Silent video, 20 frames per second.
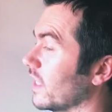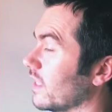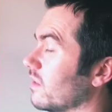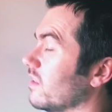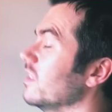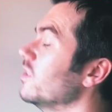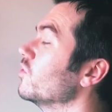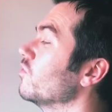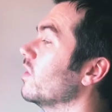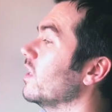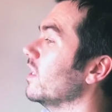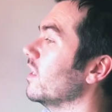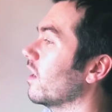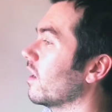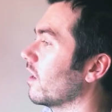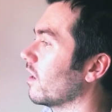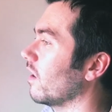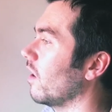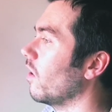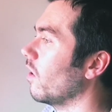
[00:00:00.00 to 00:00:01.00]
that these really
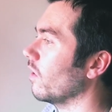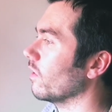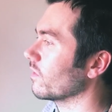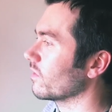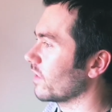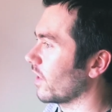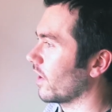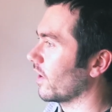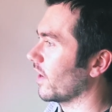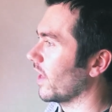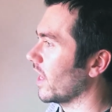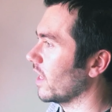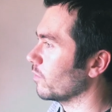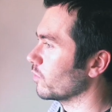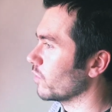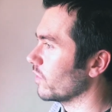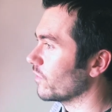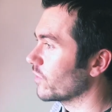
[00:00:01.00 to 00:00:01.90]
are all-star names.